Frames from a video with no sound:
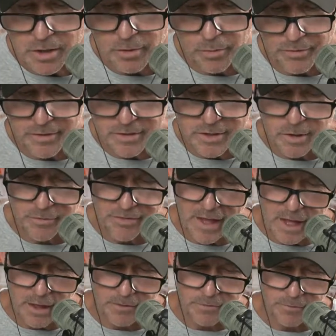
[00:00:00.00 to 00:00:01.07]
with a
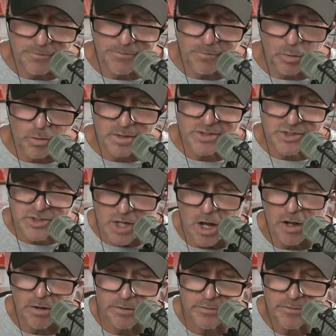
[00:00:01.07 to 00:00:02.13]
2004
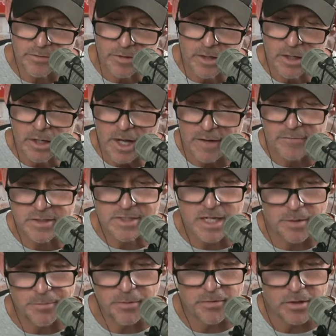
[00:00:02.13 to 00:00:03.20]
assault of a
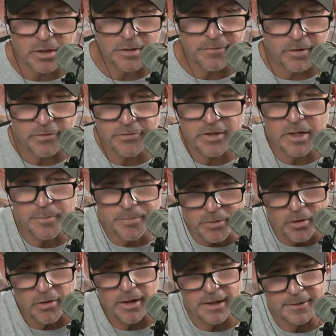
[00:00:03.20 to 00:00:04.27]
Temple University
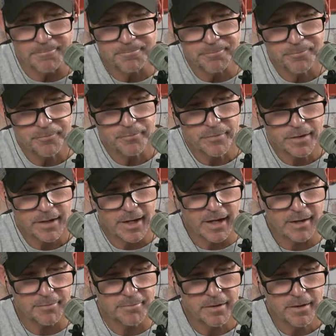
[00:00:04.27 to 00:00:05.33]
employee.
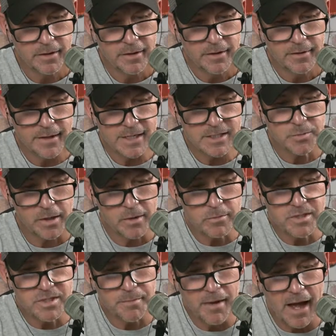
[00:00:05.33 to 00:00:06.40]
Okay? That's what it
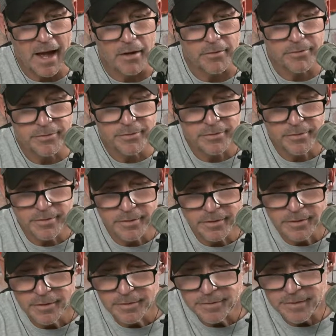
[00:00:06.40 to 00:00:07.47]
was about.
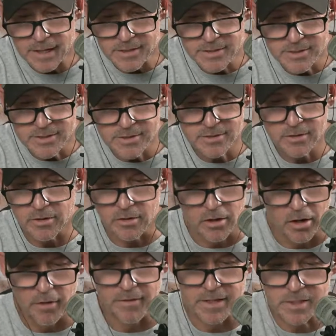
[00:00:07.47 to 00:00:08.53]
That's
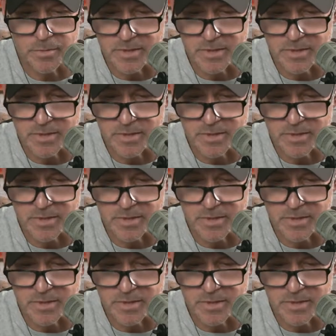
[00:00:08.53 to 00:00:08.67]
all this was